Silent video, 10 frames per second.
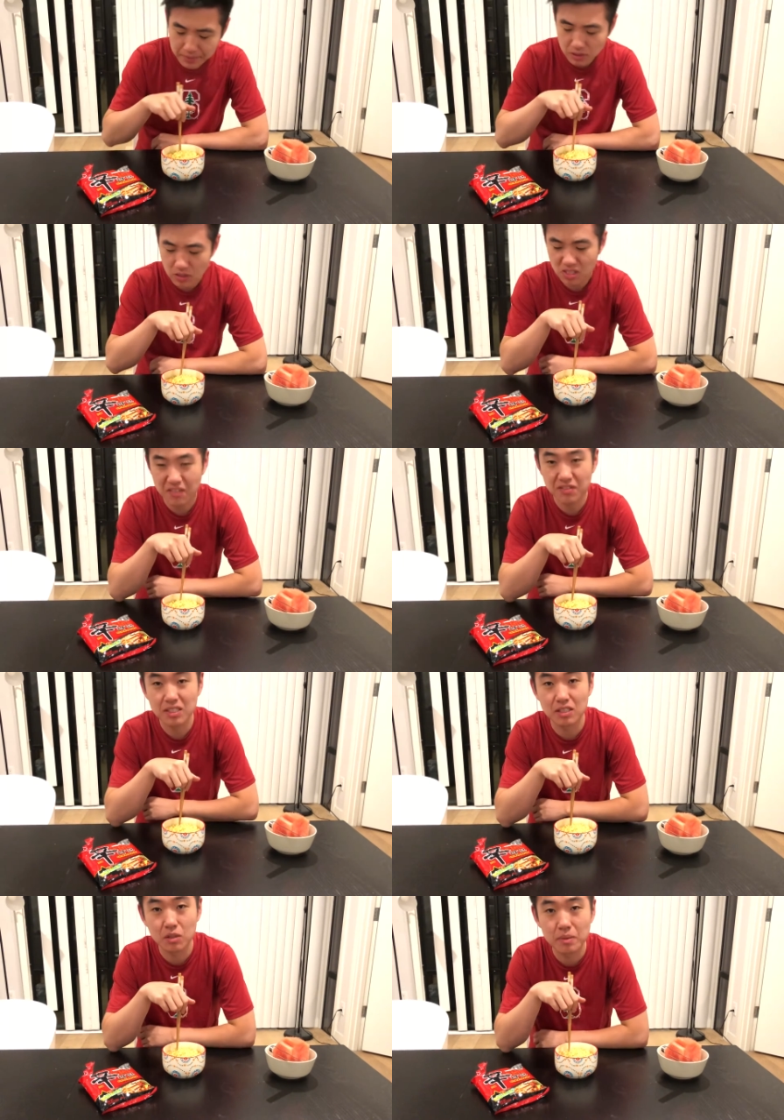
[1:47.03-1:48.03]
So it's
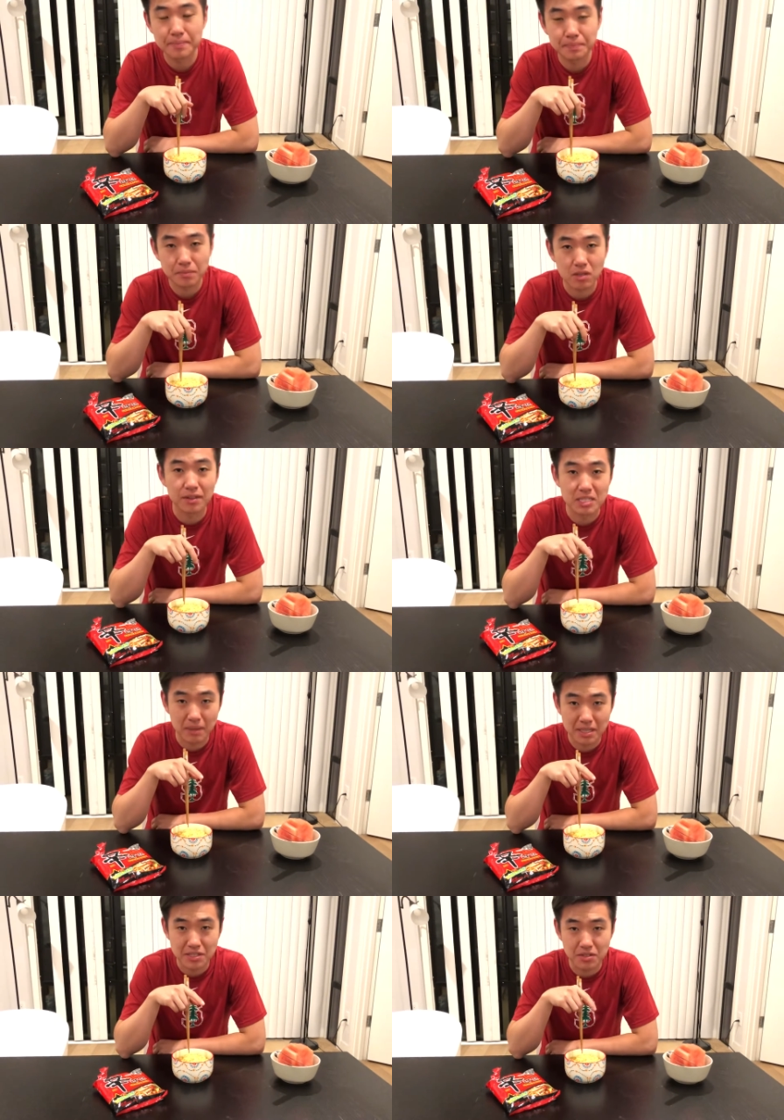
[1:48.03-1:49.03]
definitely a little bit on the
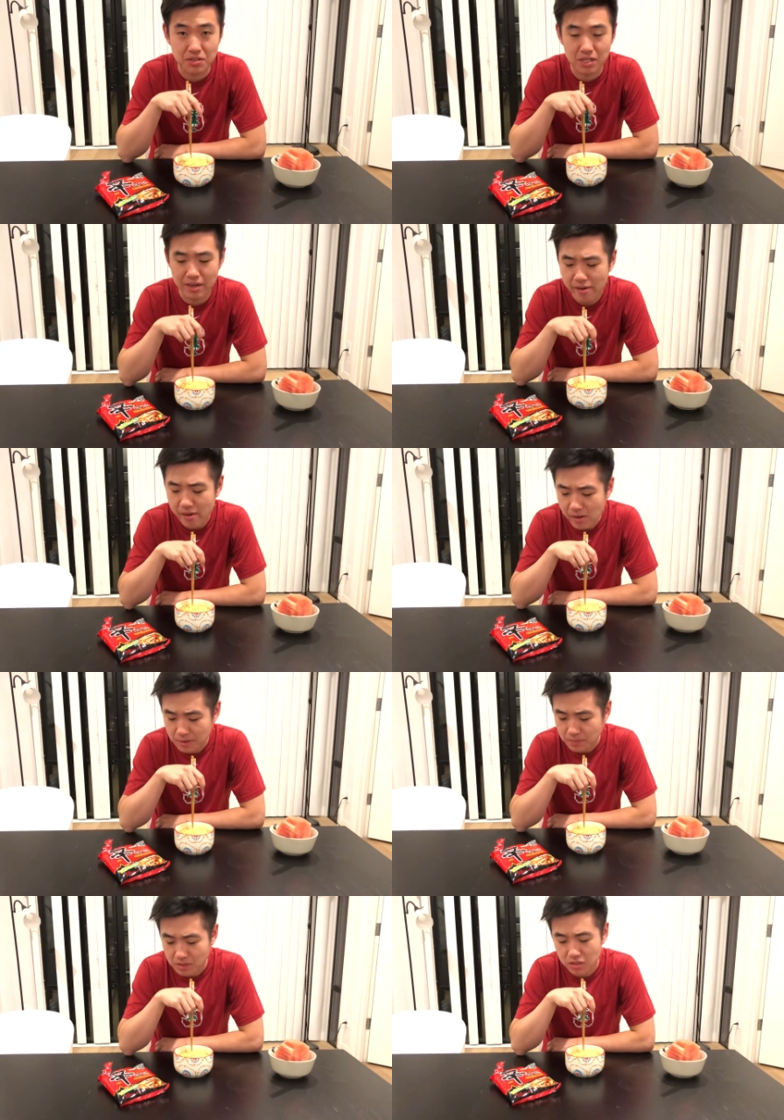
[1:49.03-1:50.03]
spicier side,
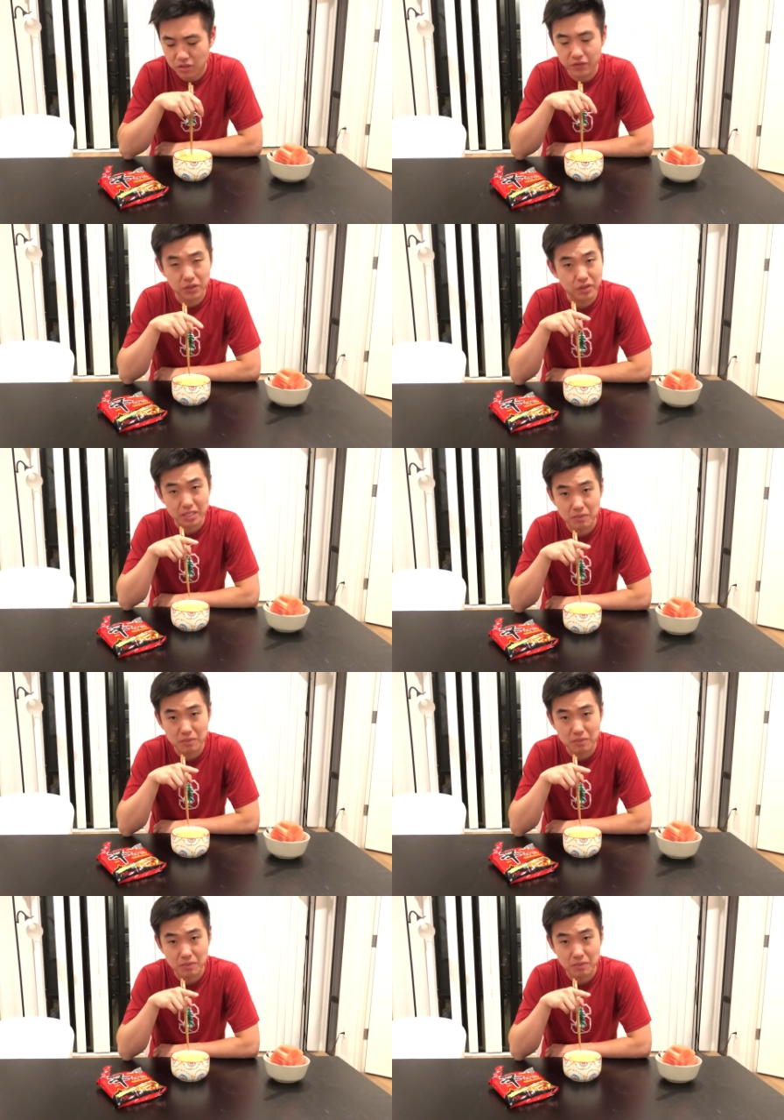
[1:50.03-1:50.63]
and so if you don't like